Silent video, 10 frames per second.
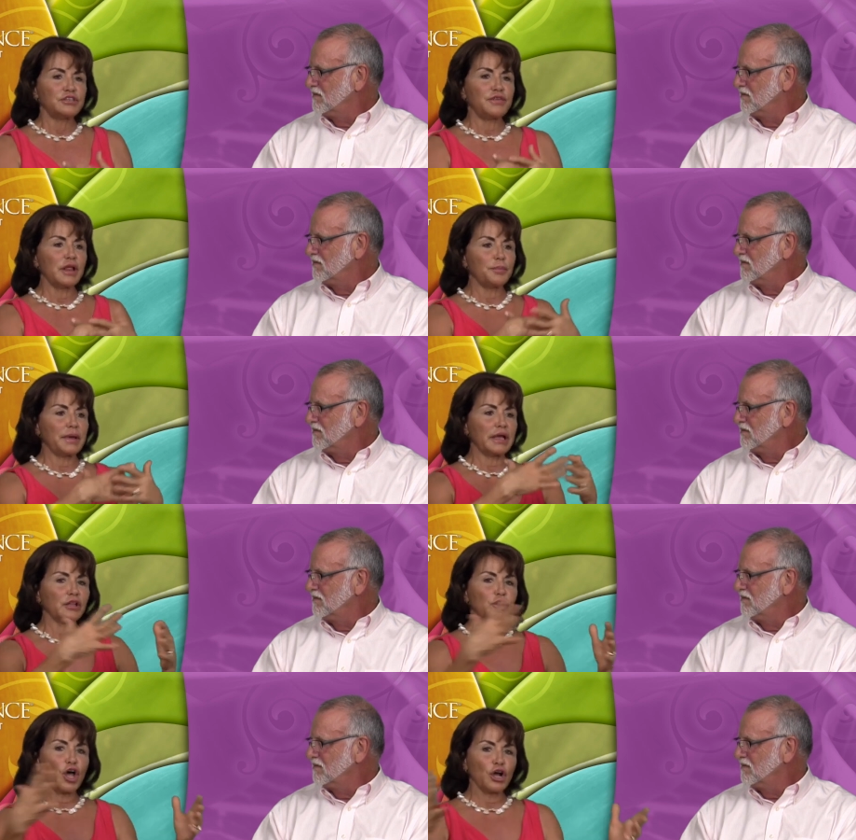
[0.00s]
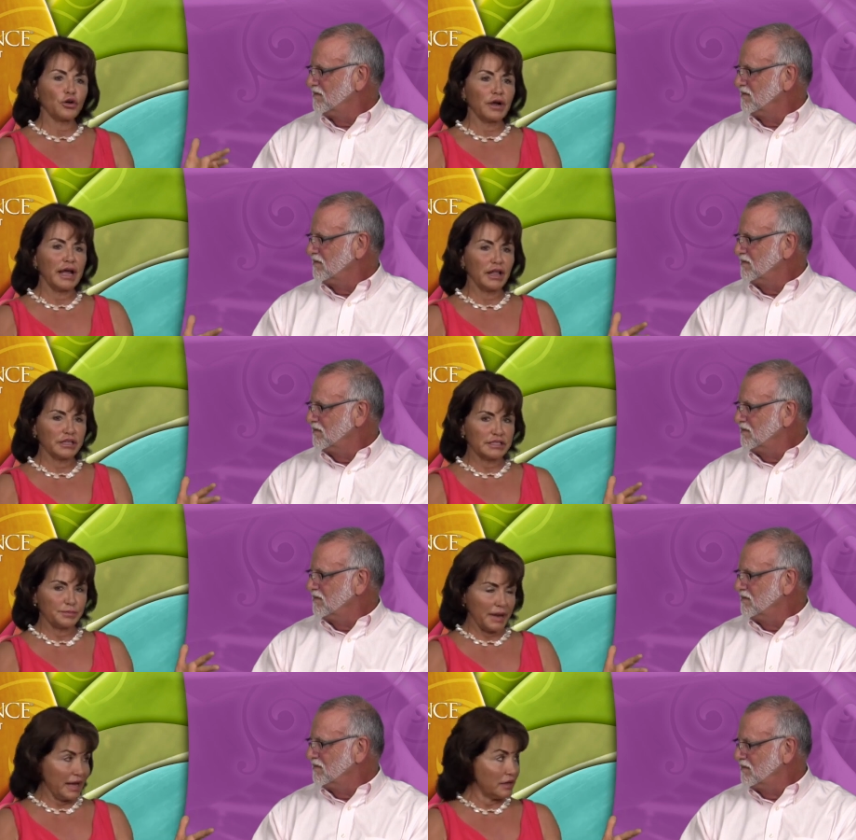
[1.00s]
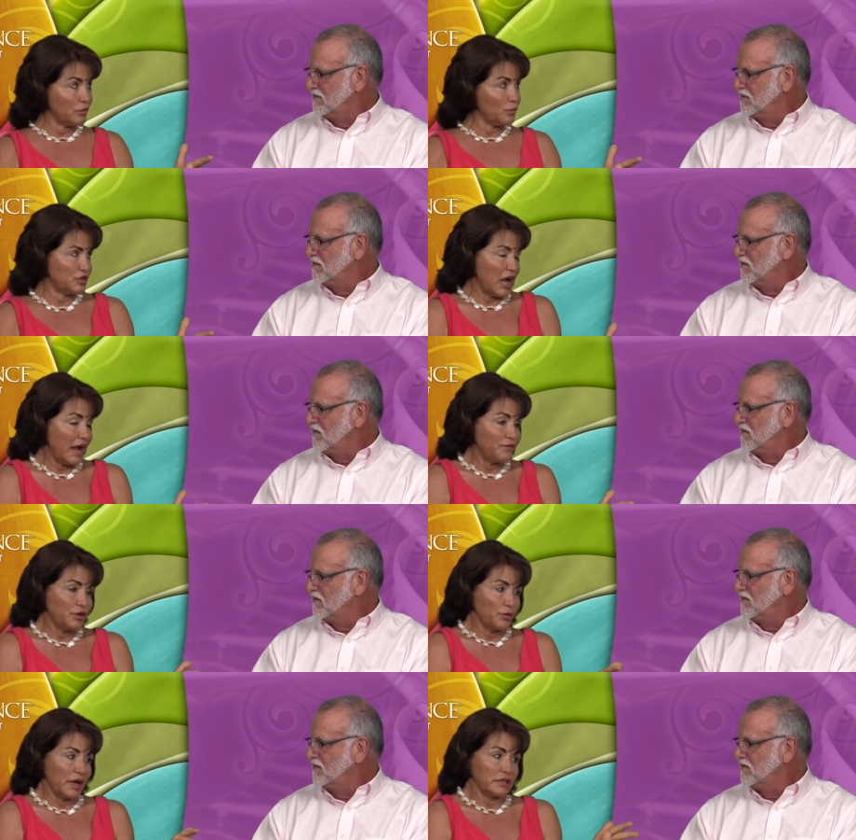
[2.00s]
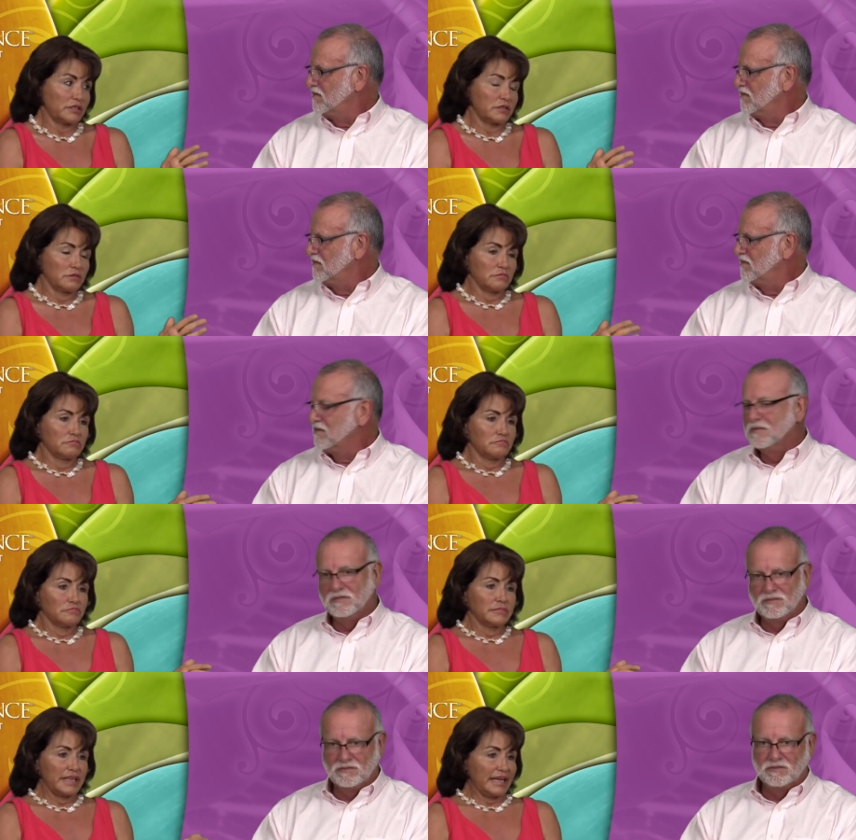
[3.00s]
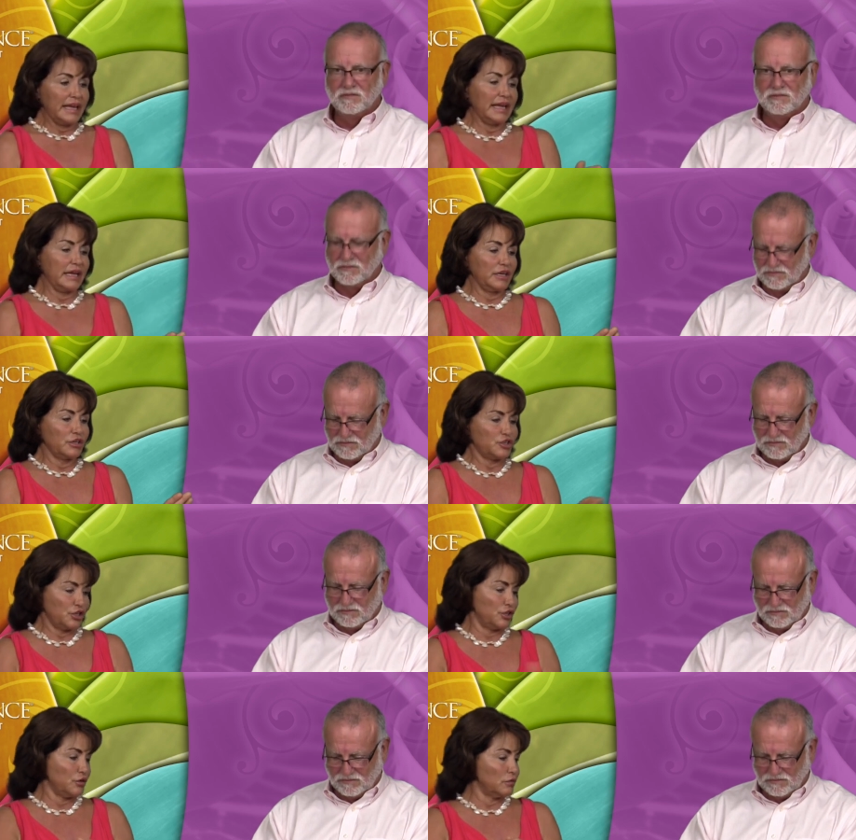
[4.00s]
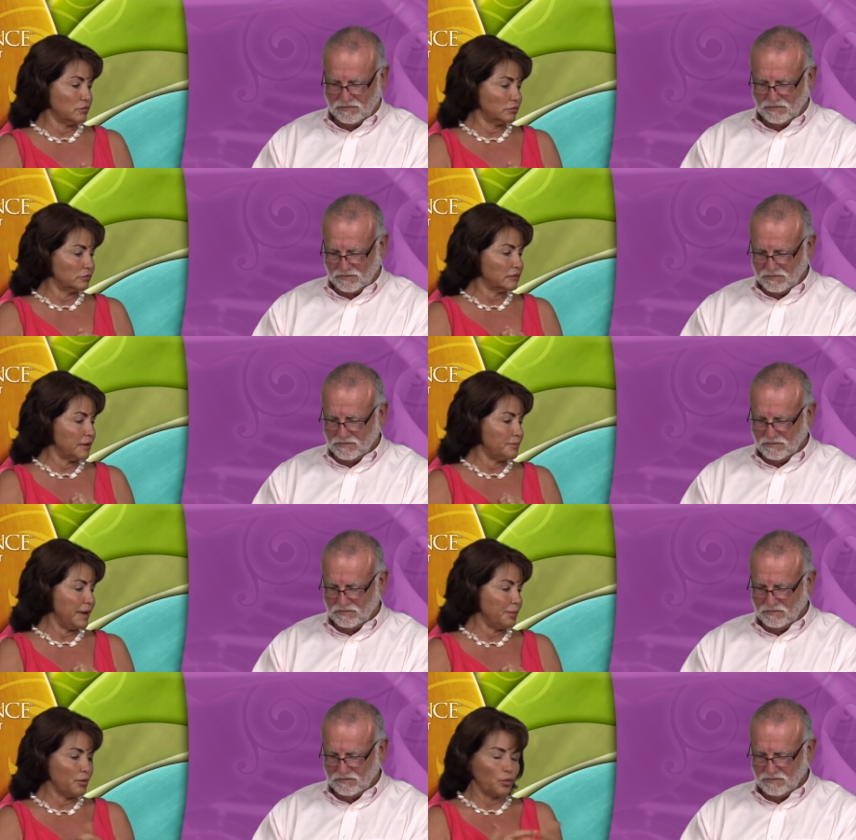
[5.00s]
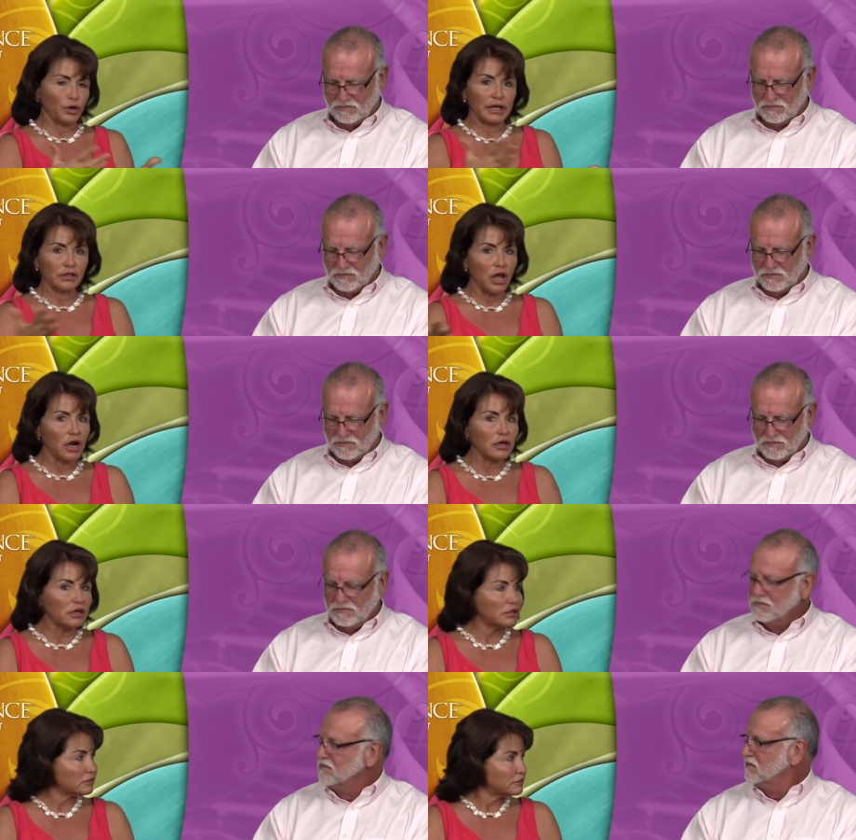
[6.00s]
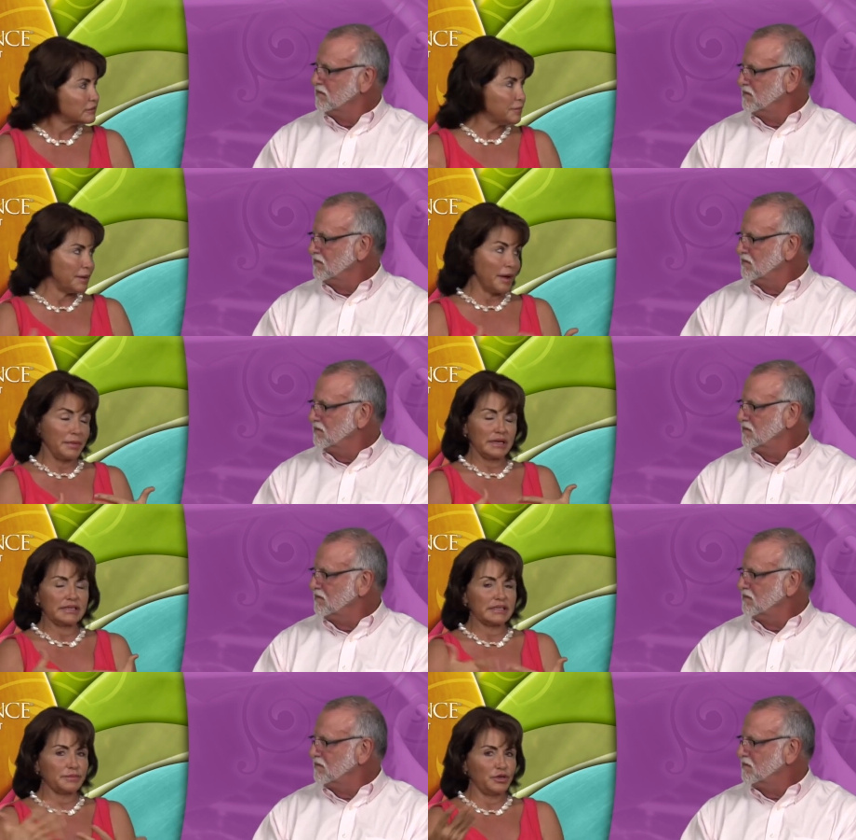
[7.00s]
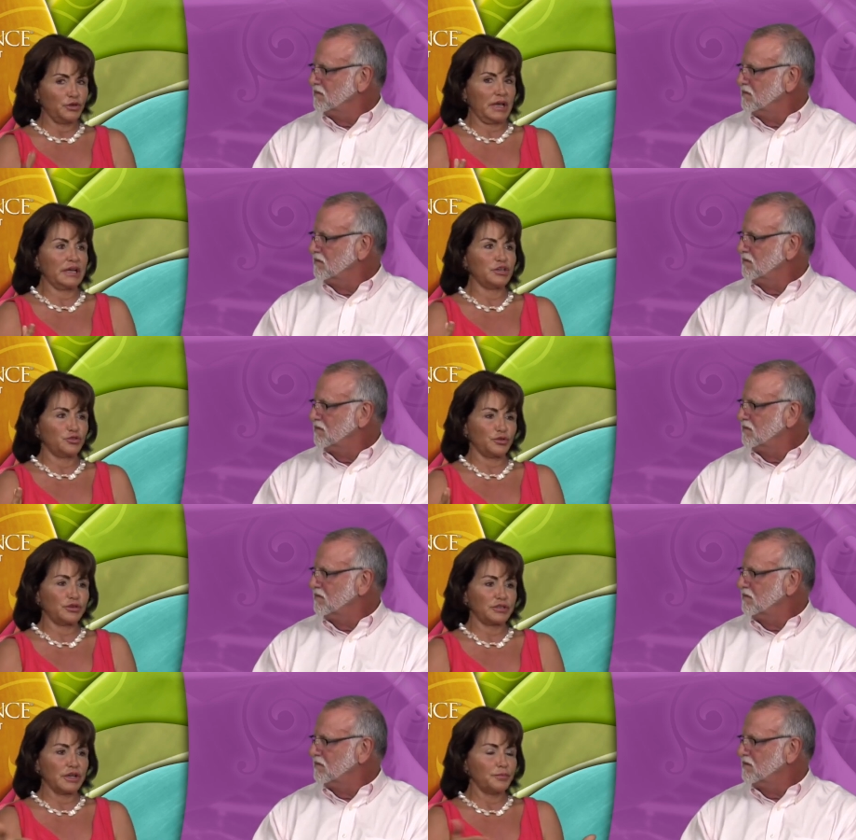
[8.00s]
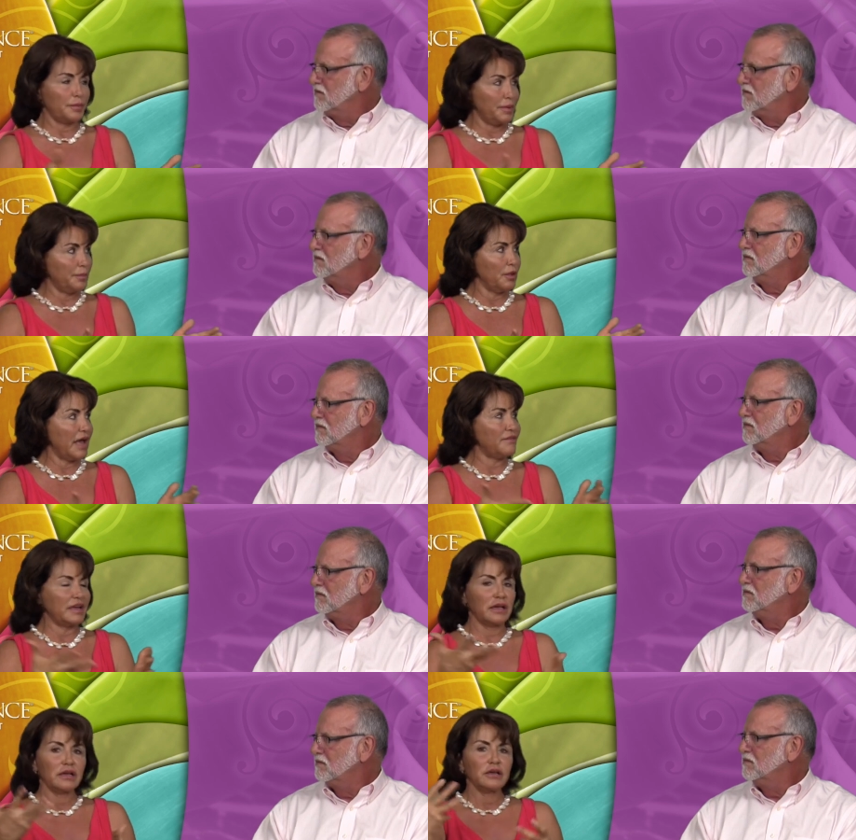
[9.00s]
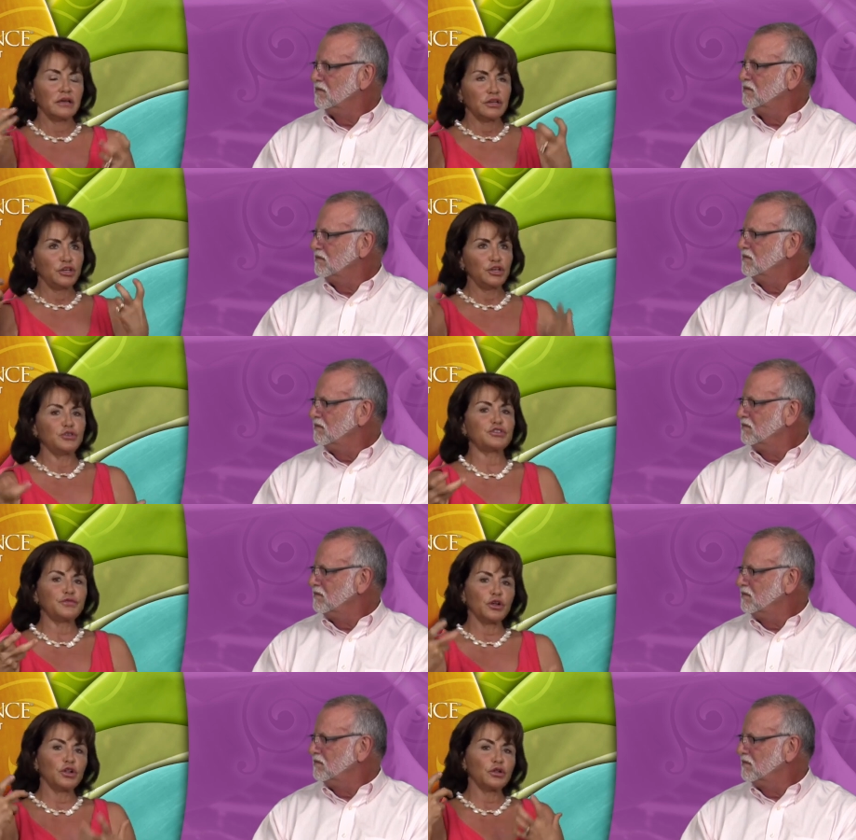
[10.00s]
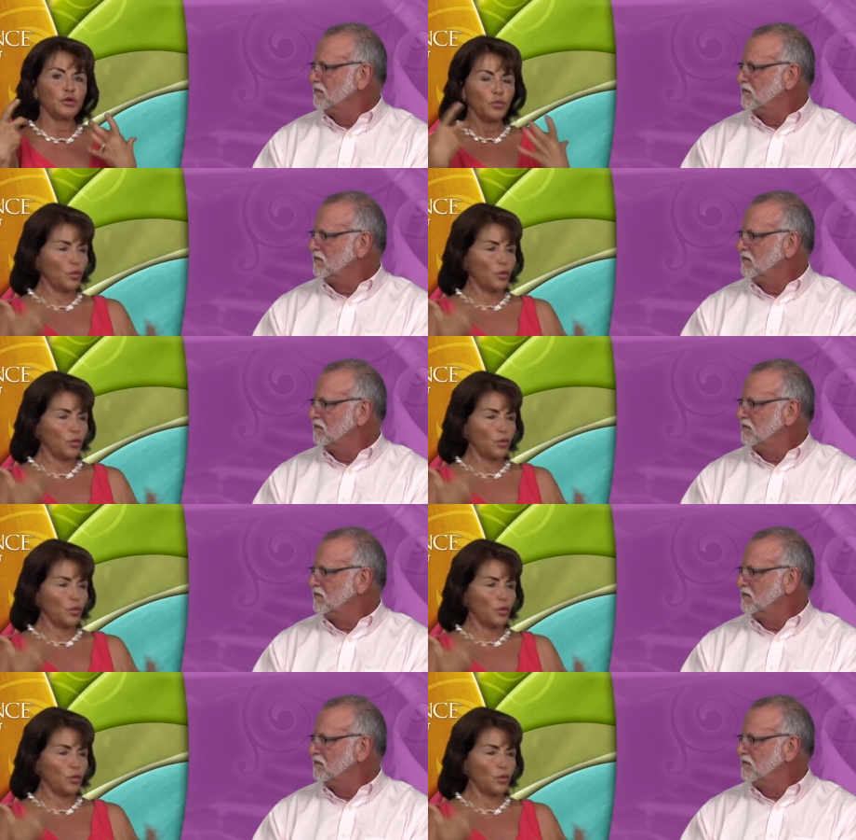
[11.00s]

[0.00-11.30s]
Speaker 1: developing a longer health span, which I view as the key to people working longer. I mean, it doesn't mean you can't enjoy yourself, but people having useful